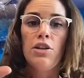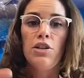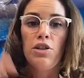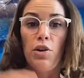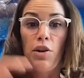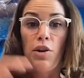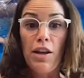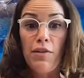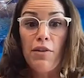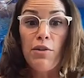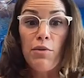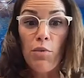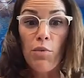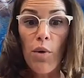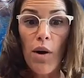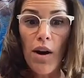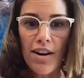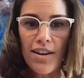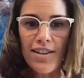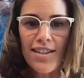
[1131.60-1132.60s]
So even
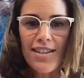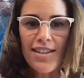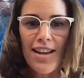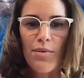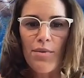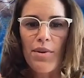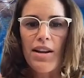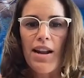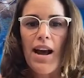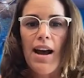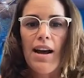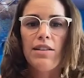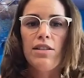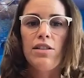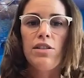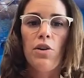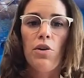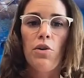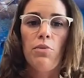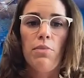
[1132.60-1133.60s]
worse that we'd had
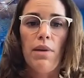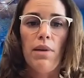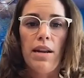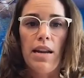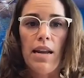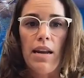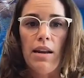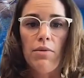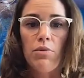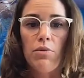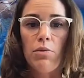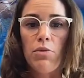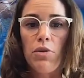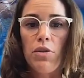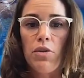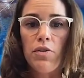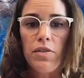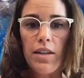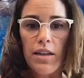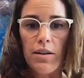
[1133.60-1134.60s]
so many
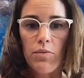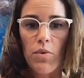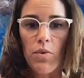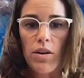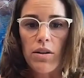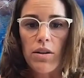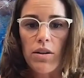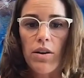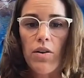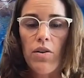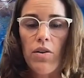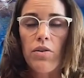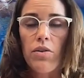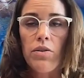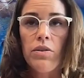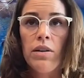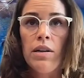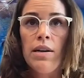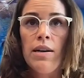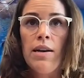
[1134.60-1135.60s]
removed in one
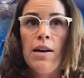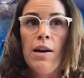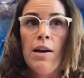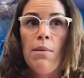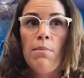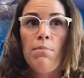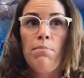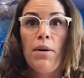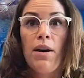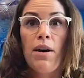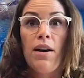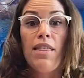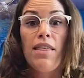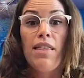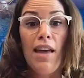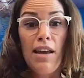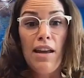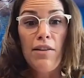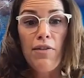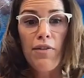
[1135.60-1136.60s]
go. But
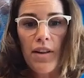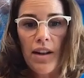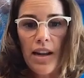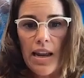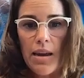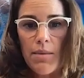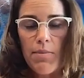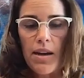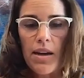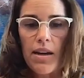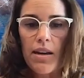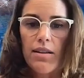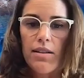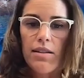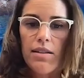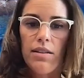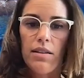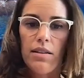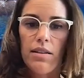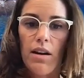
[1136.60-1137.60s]
thankfully,
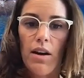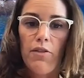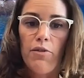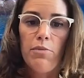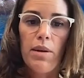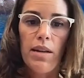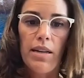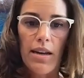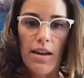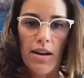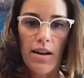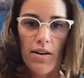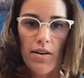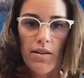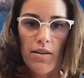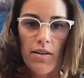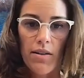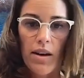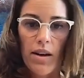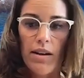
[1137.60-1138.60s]
because the government
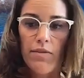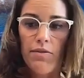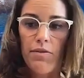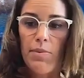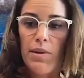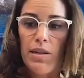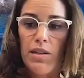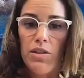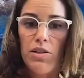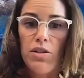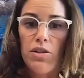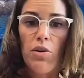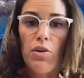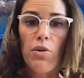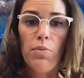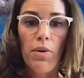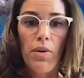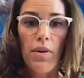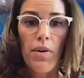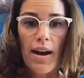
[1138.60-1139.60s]
here has been
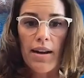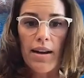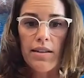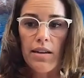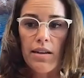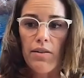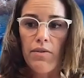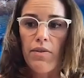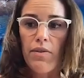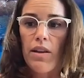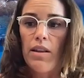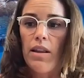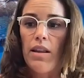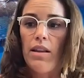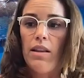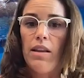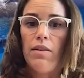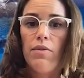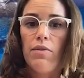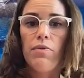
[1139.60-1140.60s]
so proactive, and
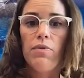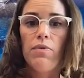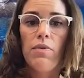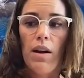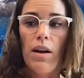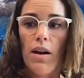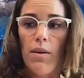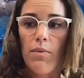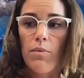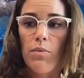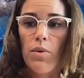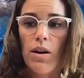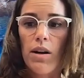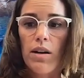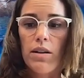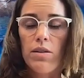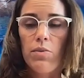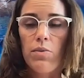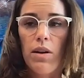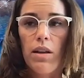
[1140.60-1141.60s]
then they've um,
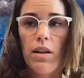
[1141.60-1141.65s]
worked